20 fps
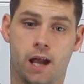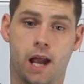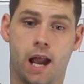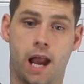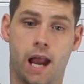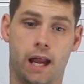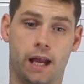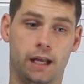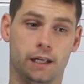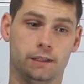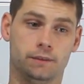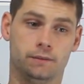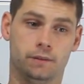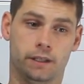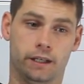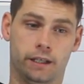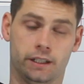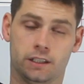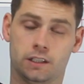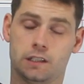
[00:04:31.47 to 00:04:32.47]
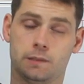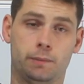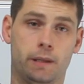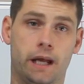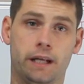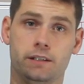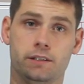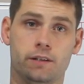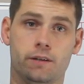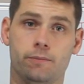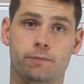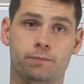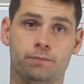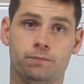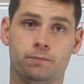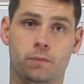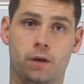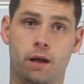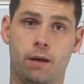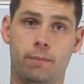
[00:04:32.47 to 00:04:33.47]
and explain to them
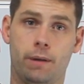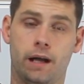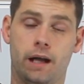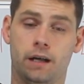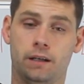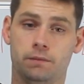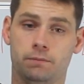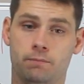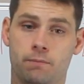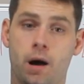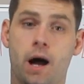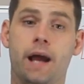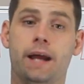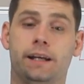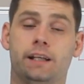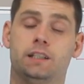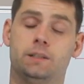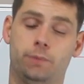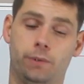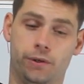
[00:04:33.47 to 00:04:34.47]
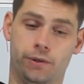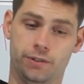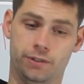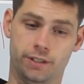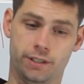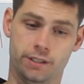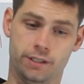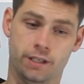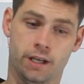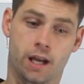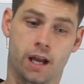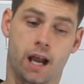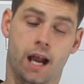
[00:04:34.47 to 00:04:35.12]
about my experiences